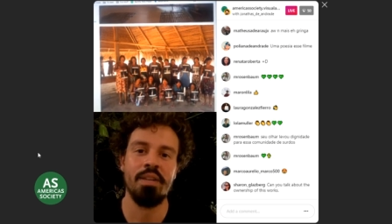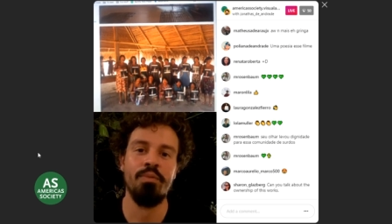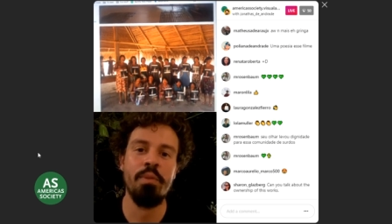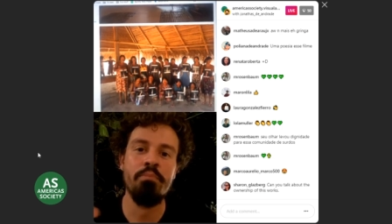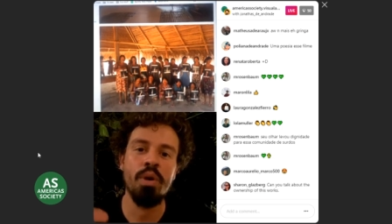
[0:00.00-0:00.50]

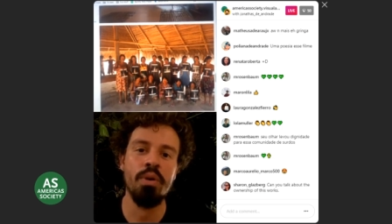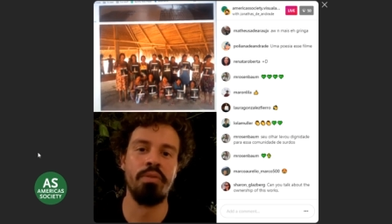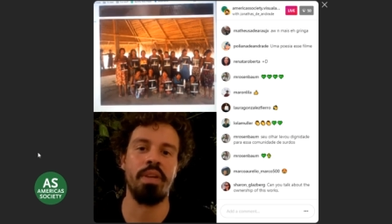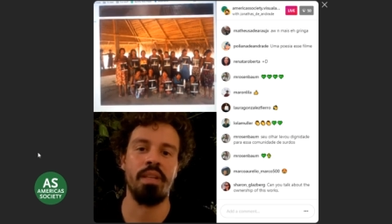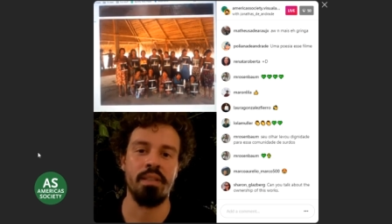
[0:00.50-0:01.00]

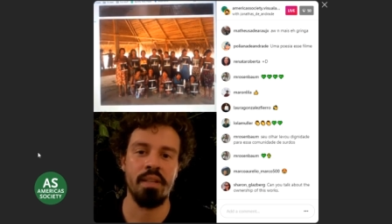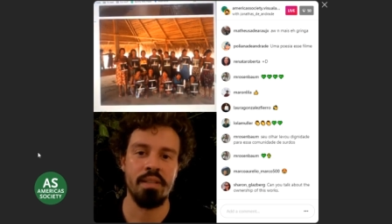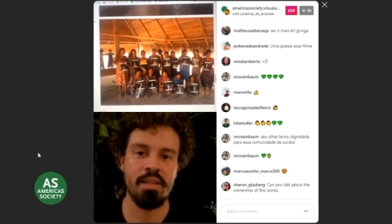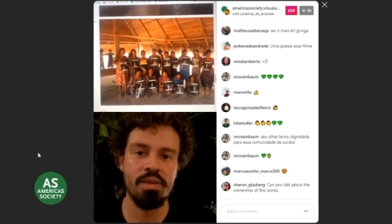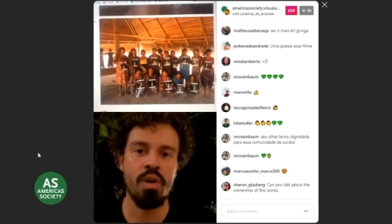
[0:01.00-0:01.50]
removing
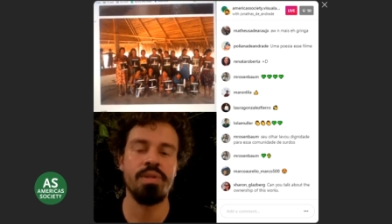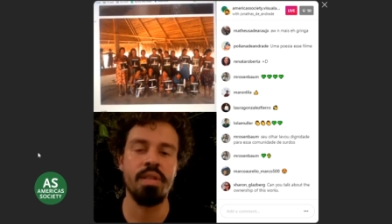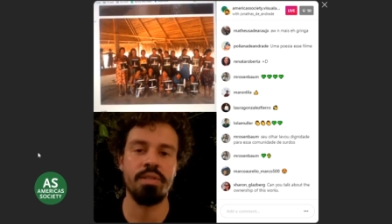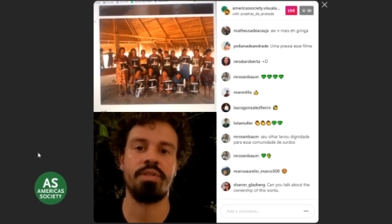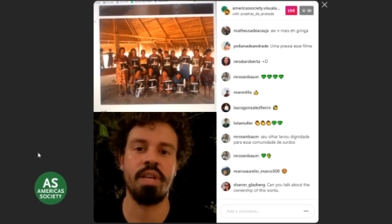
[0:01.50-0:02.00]
this
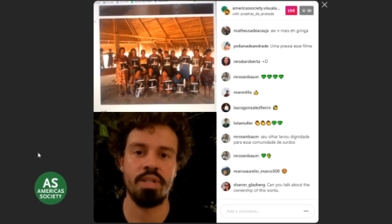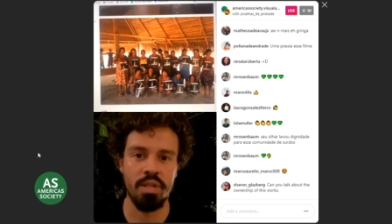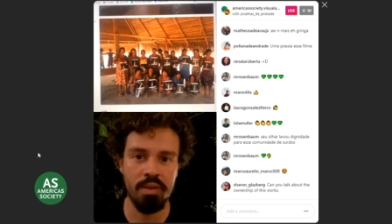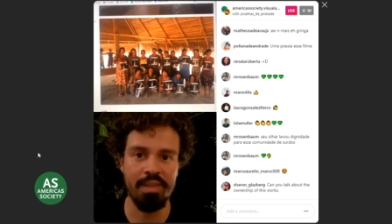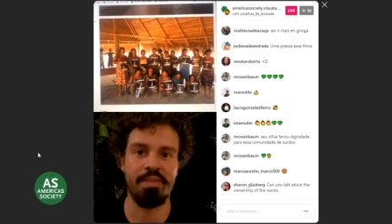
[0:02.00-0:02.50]

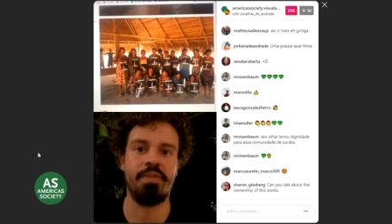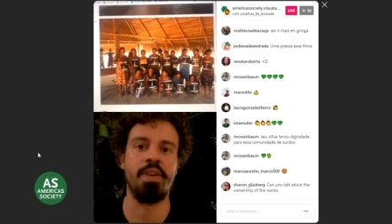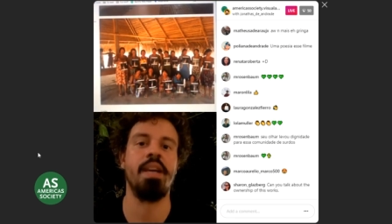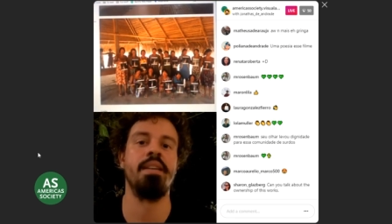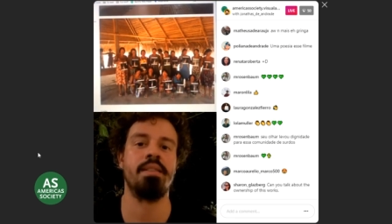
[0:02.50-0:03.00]
concentration on the
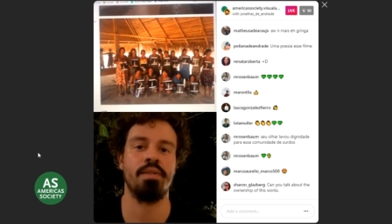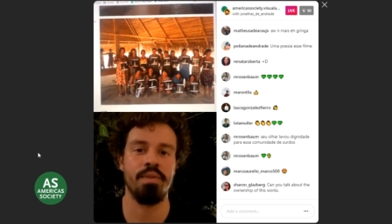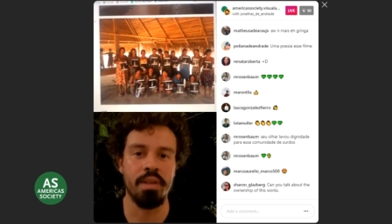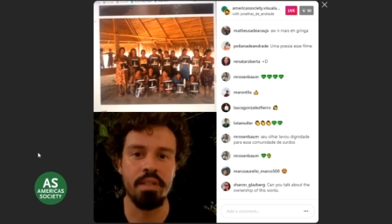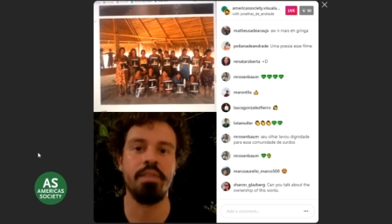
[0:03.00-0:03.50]
face,
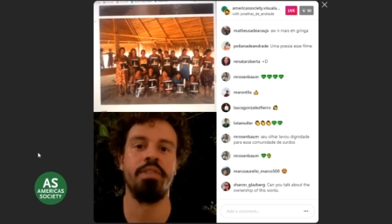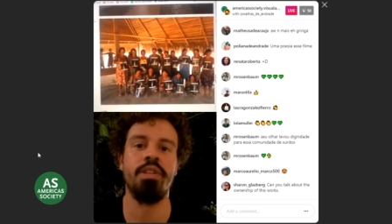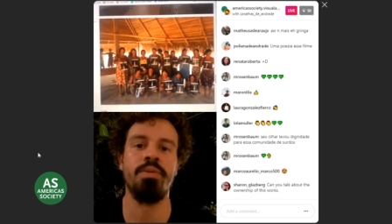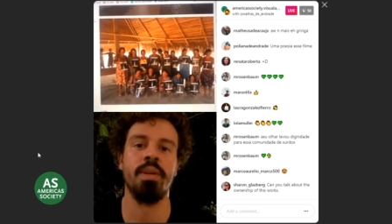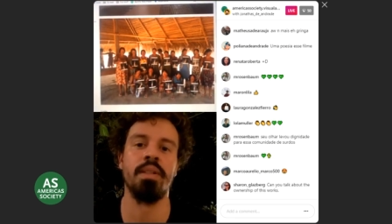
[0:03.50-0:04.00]
on the
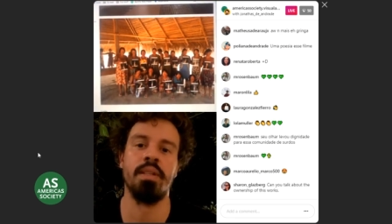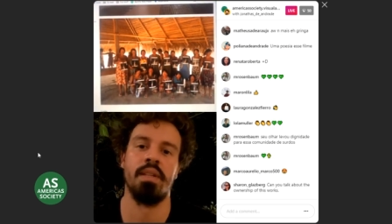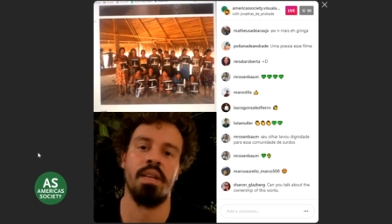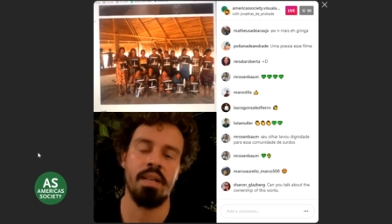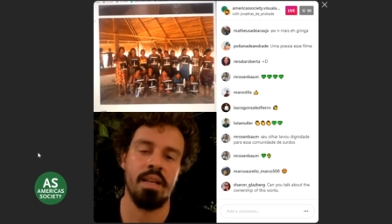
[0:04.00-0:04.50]
individual,
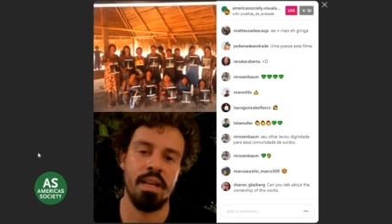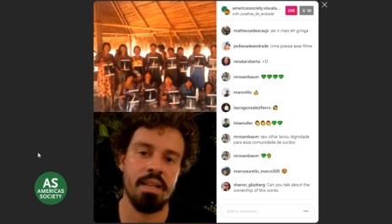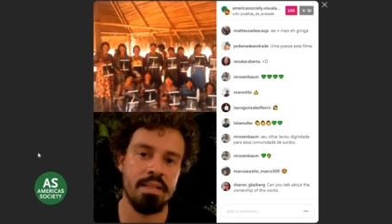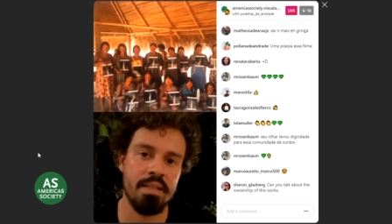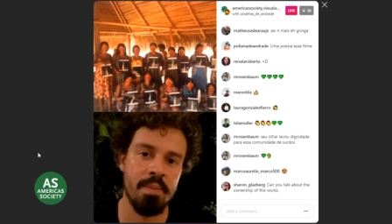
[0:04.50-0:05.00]

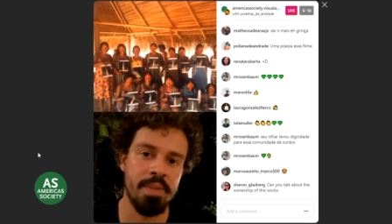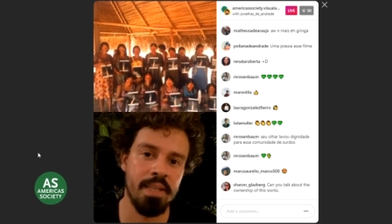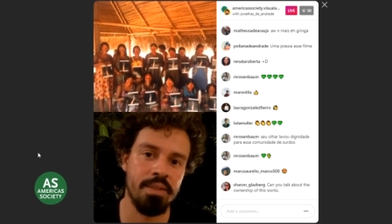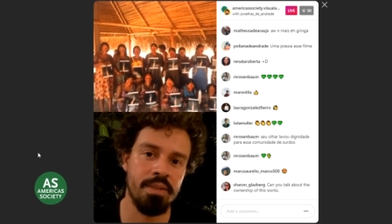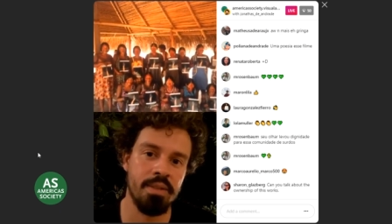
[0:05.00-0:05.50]
as
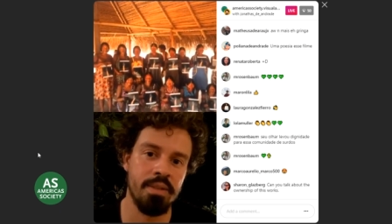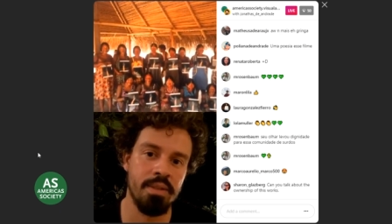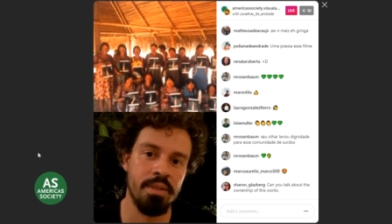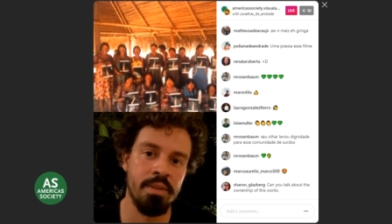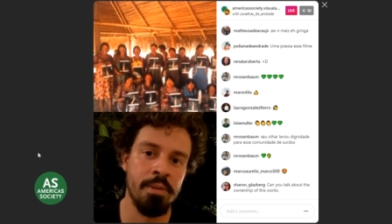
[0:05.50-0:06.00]
something
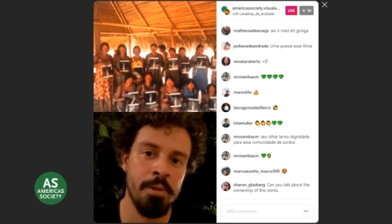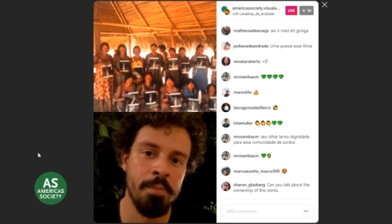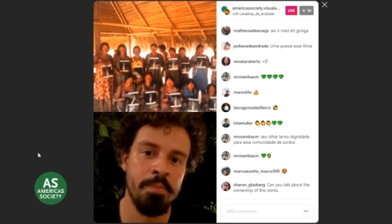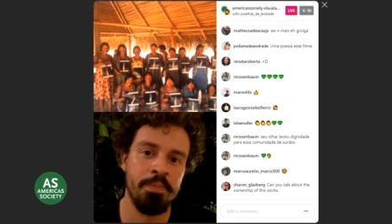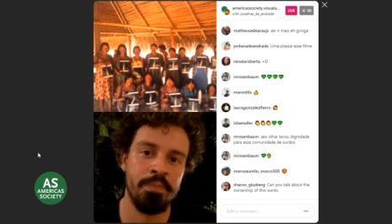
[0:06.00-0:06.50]
to
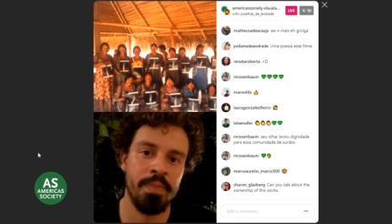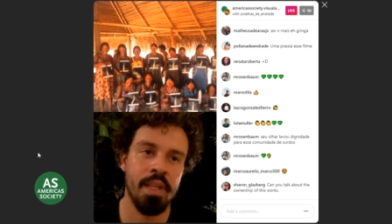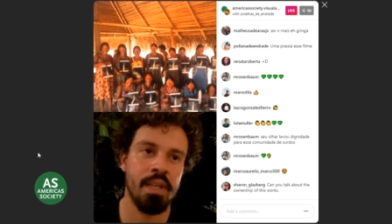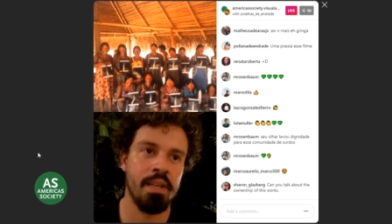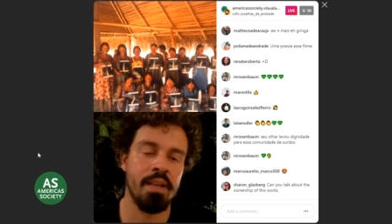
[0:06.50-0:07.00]

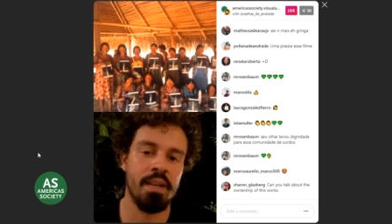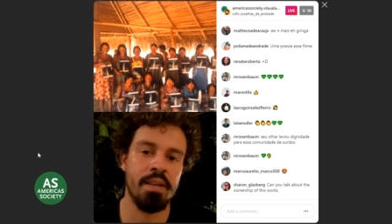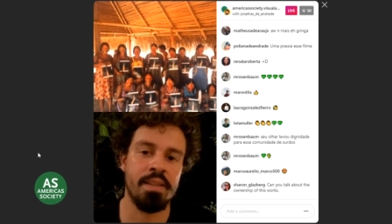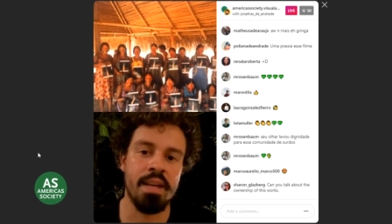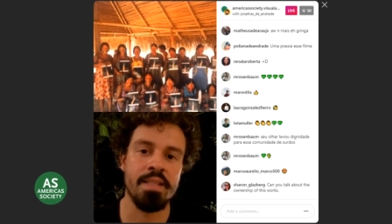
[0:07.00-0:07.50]

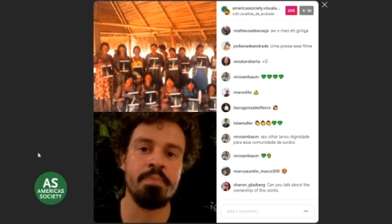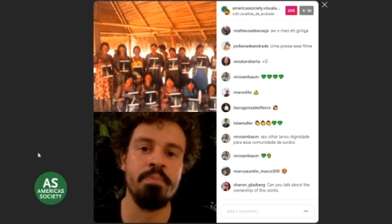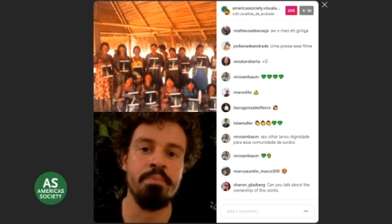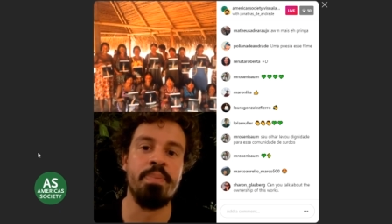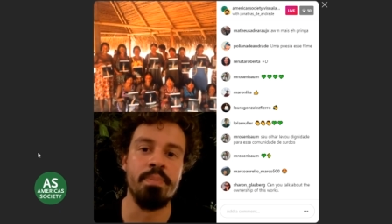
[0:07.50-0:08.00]

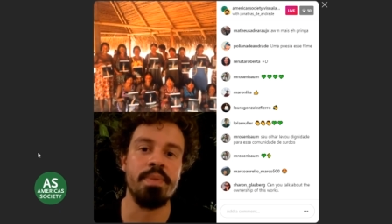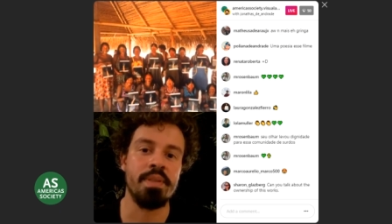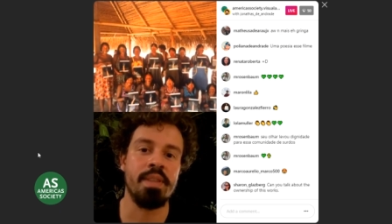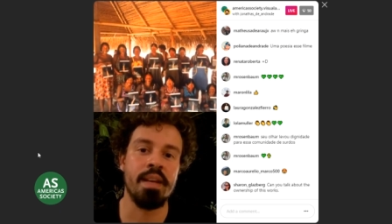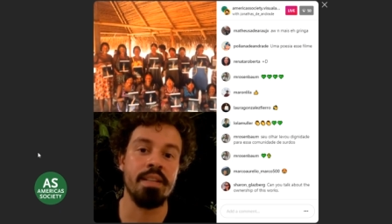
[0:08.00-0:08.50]

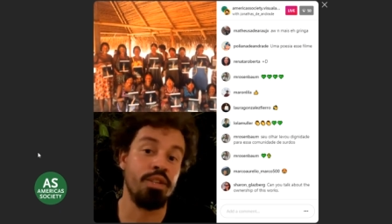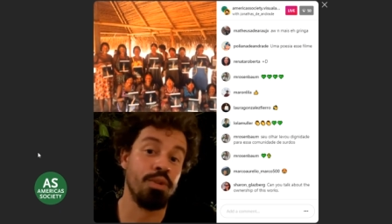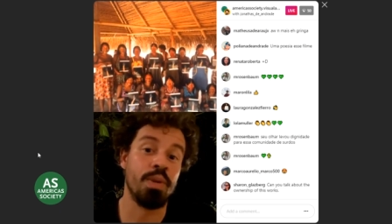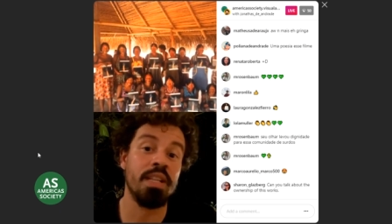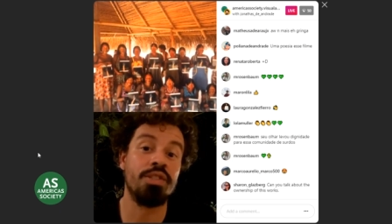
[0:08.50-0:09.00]
that
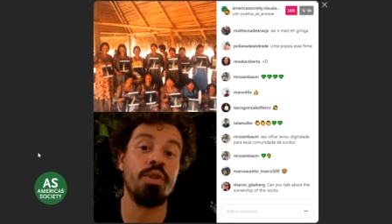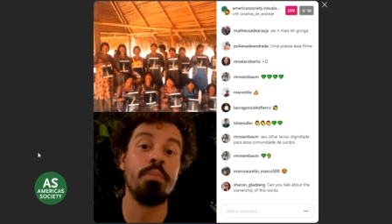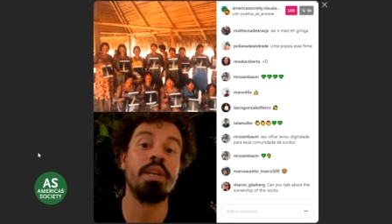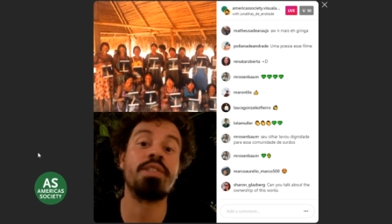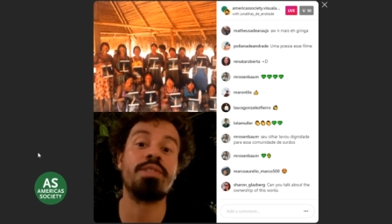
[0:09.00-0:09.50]
usually so
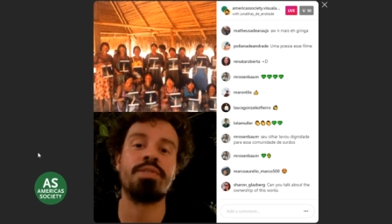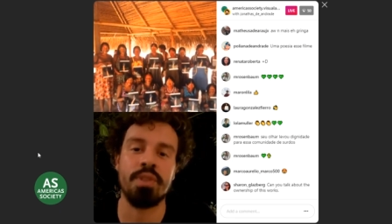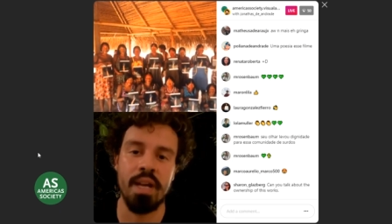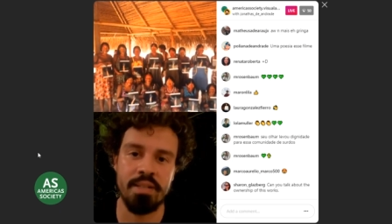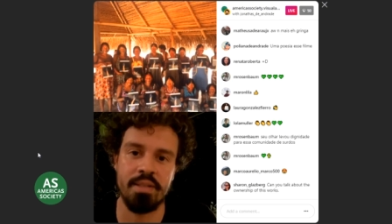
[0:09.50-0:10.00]
much
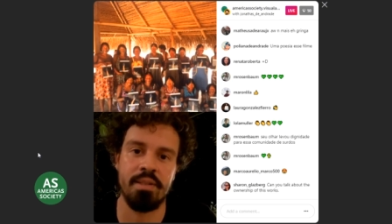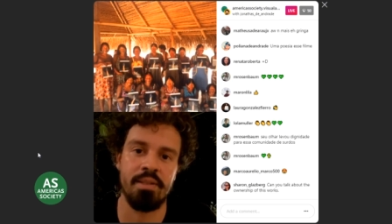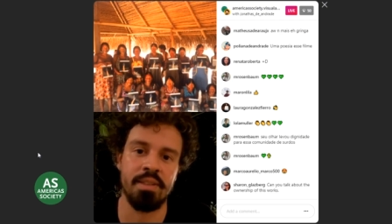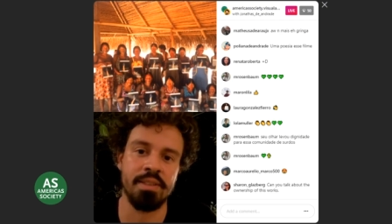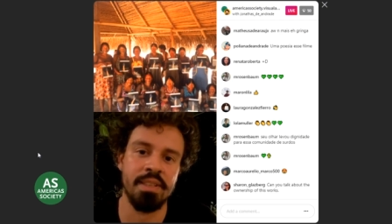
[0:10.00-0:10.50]
stressed
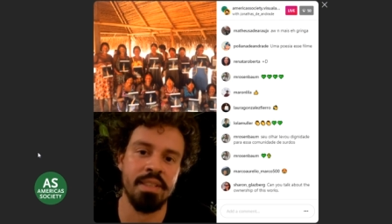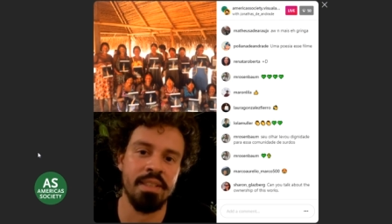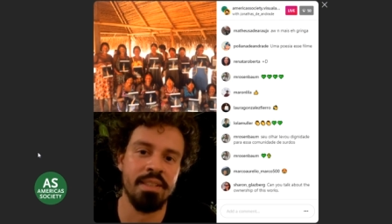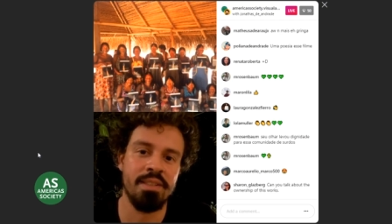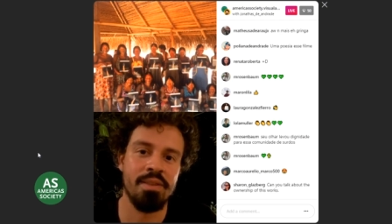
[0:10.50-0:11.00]
on.
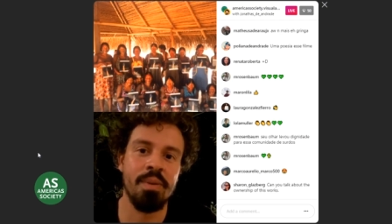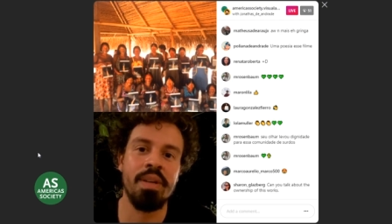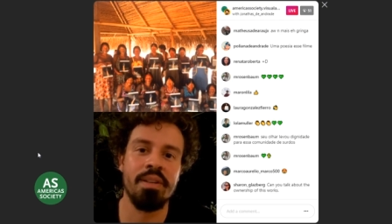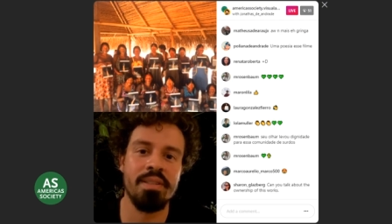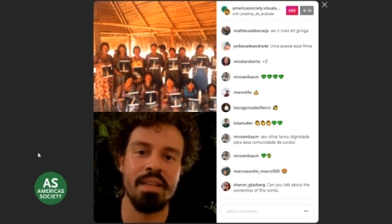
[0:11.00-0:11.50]
So
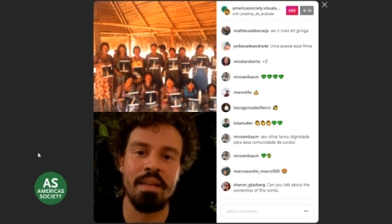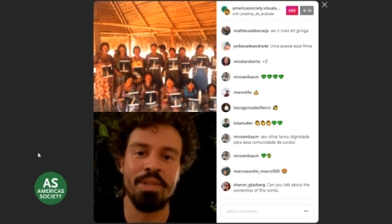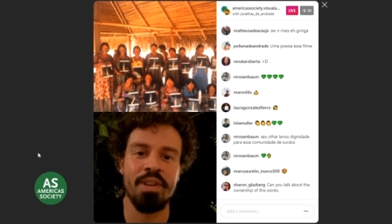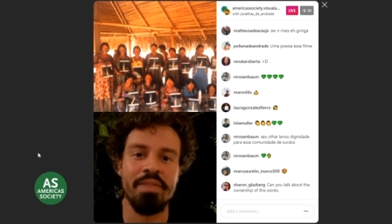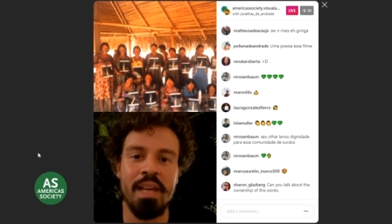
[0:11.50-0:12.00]
here's an
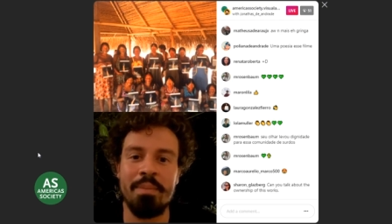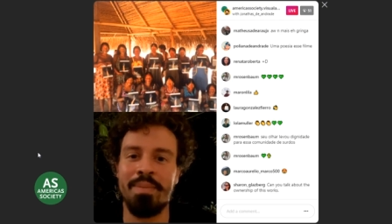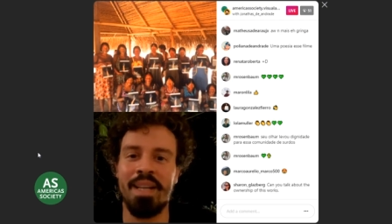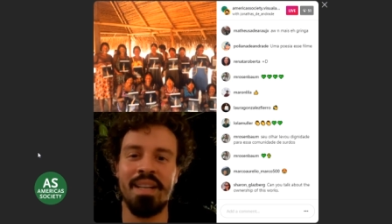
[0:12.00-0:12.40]
image of them